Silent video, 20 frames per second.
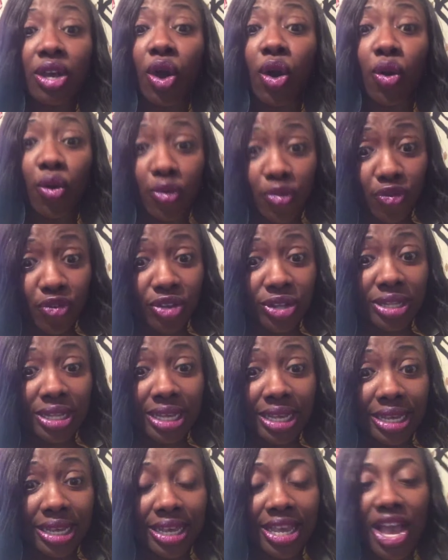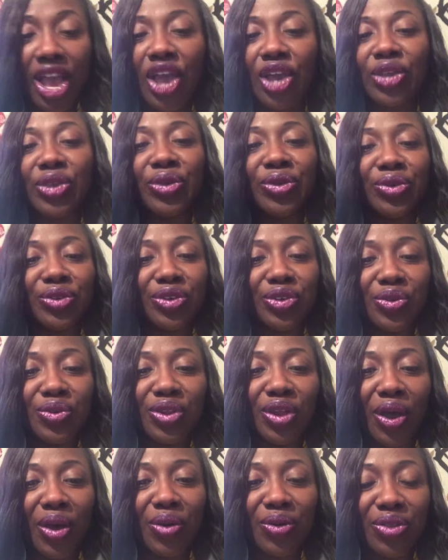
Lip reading: Hopefully, you know,